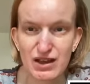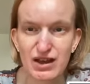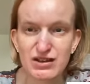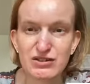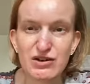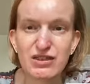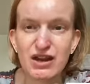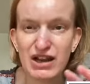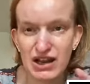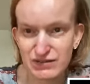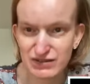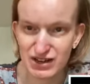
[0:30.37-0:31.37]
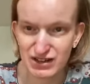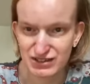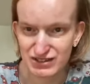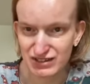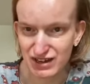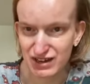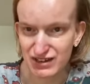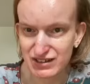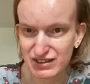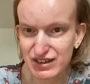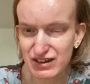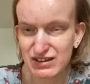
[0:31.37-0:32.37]
And on the left hand
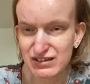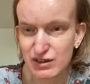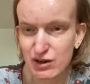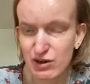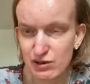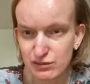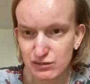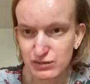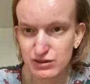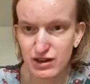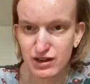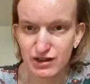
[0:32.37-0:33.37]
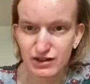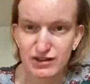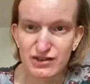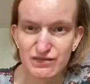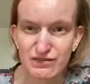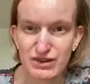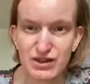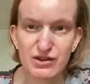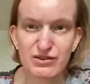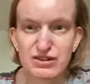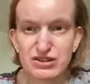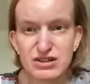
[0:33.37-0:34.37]
side, there is an older
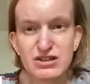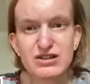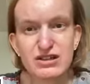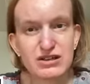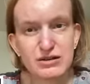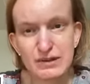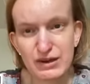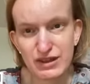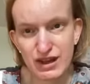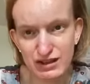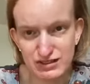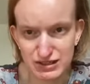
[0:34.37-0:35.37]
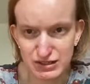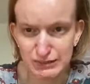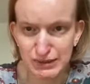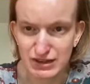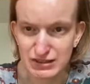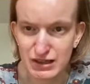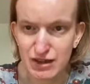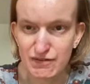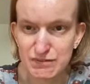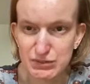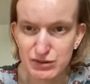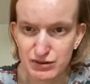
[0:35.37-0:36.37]
video that she did about the accessibility
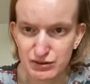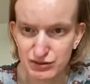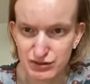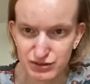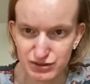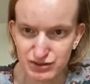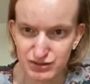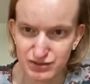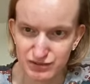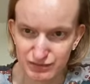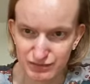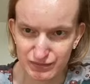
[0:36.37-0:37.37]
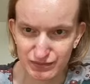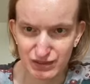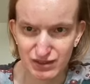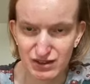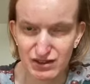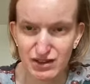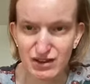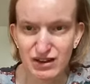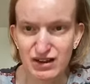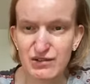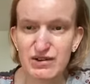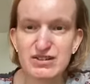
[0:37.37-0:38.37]
of products.
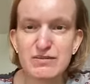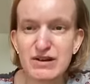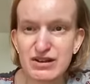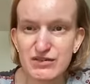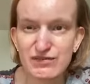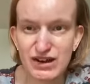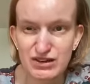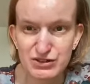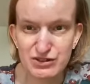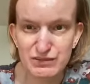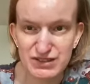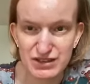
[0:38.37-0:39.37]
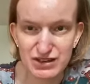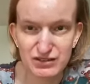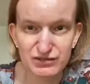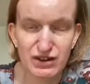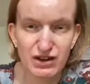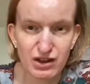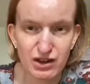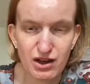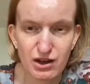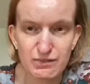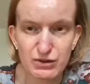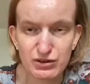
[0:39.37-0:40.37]
Now, as a manufacturer myself, I'm
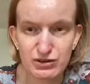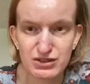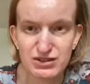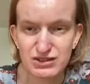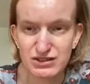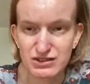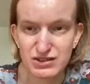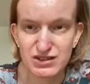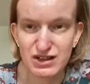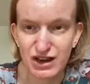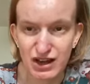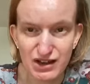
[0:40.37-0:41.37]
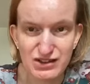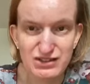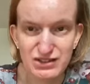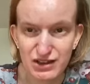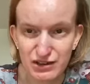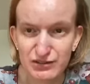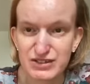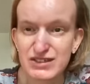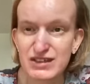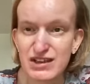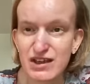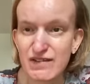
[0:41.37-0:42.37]
not going to lie to you and
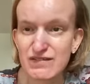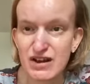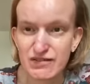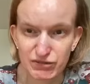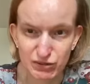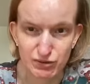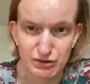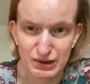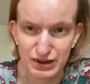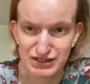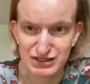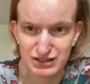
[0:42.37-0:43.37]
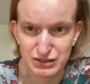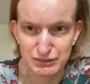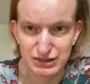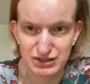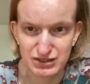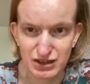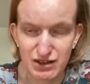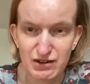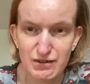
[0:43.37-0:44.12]
say that I've never thought about accessibility.